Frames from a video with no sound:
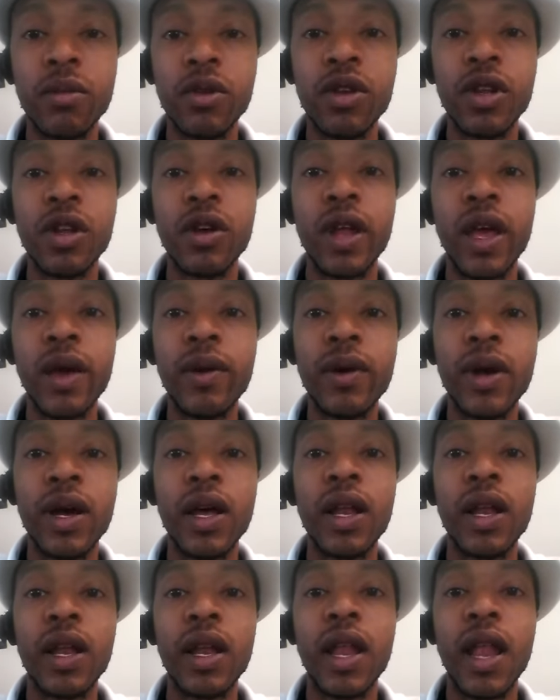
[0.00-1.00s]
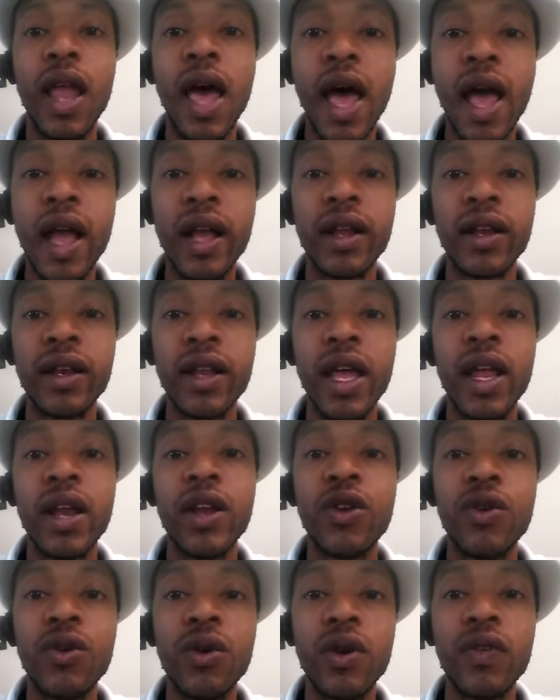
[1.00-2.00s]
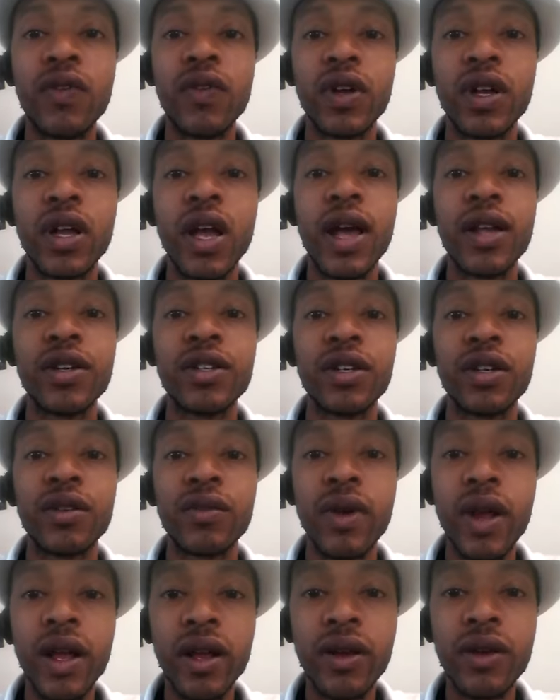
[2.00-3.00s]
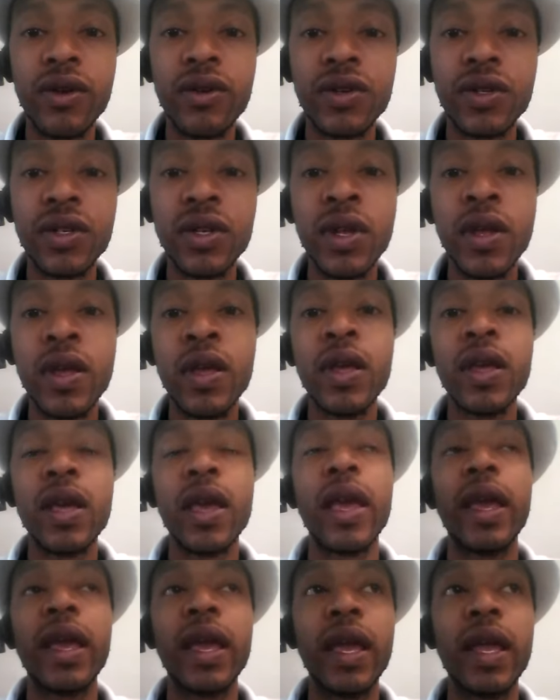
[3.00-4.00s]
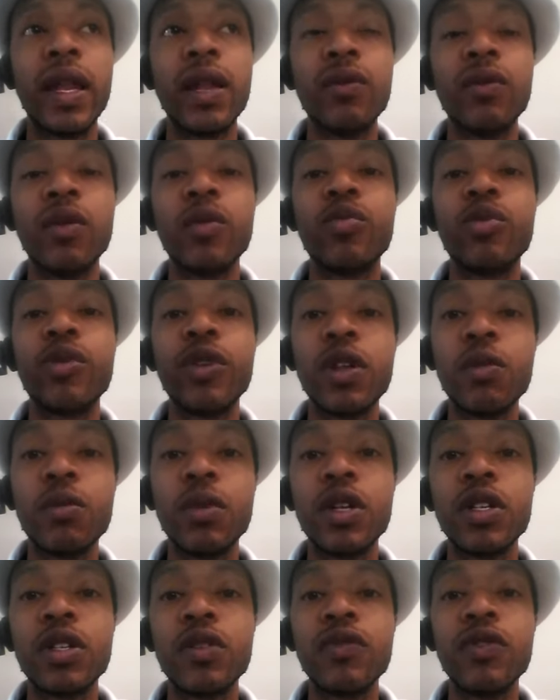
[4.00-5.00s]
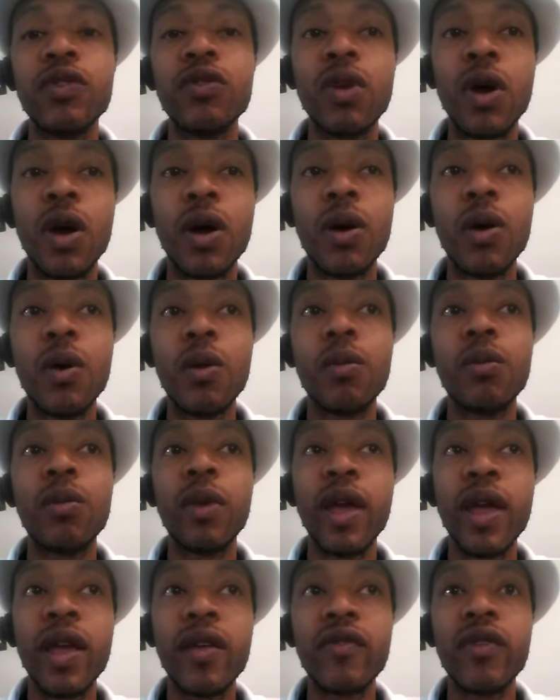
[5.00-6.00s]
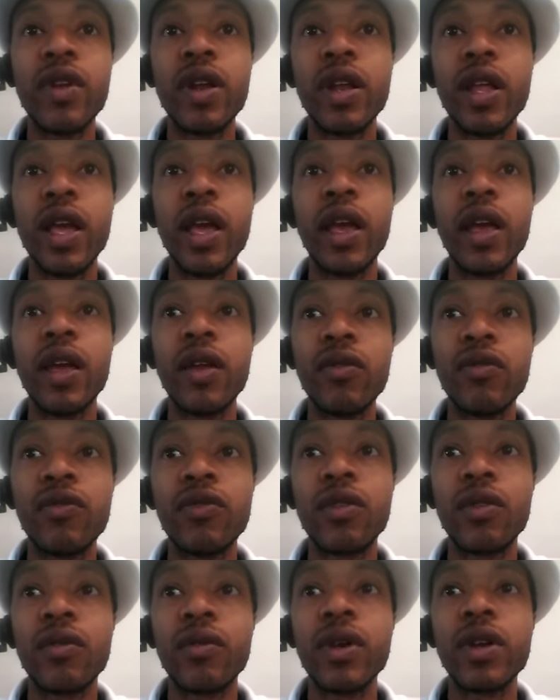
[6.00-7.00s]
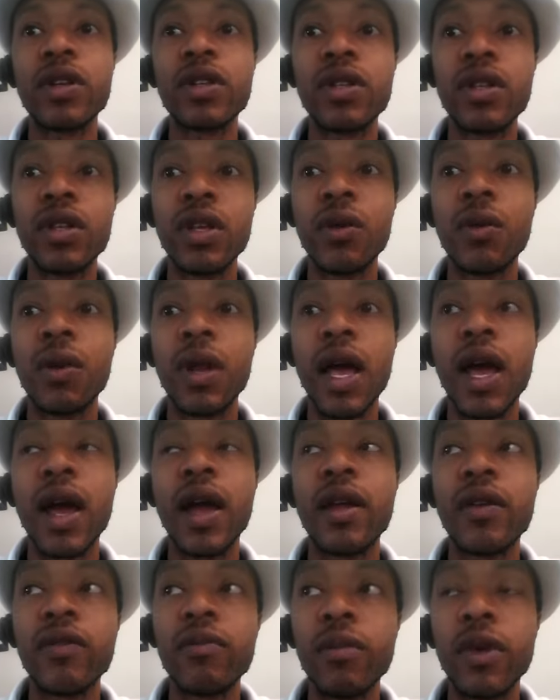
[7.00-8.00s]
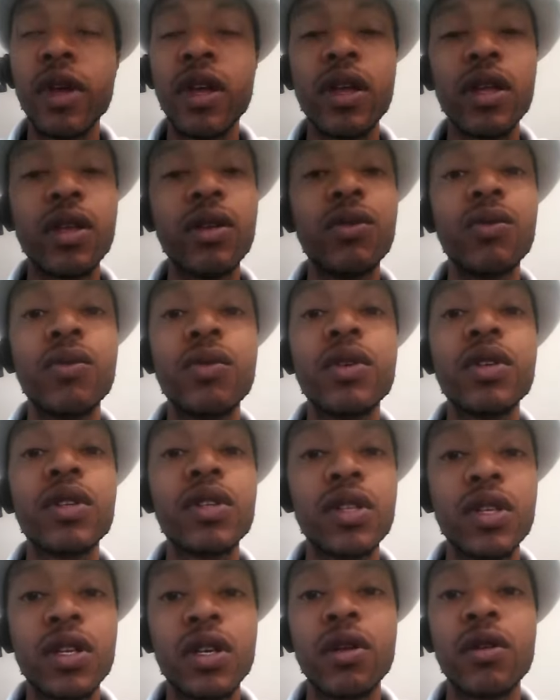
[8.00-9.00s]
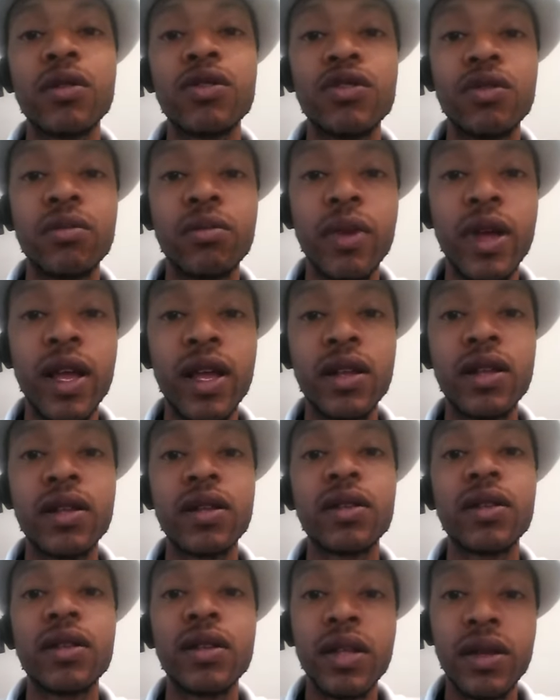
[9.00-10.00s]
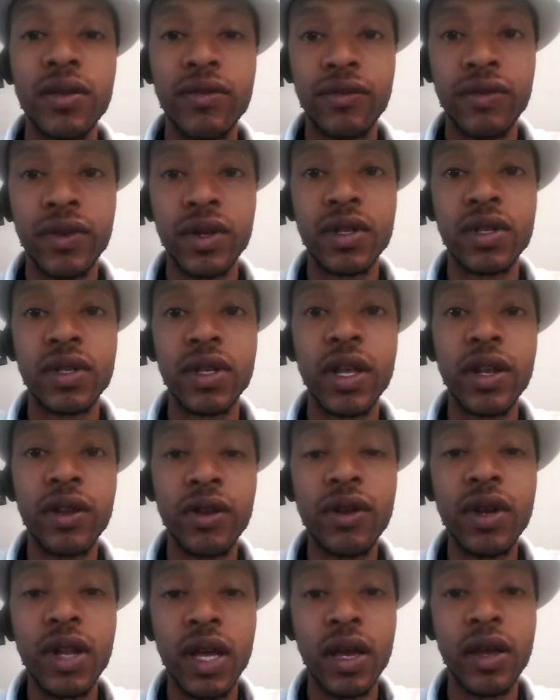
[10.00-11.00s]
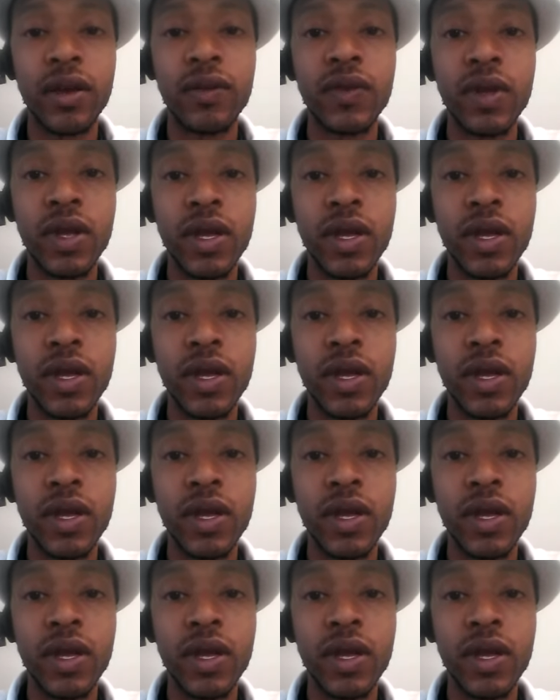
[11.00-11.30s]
You know, that will unlock that door of Akashic Records. And it would pretty much, if you own every day for the rest of your life, man, you will see a dramatic difference in your life.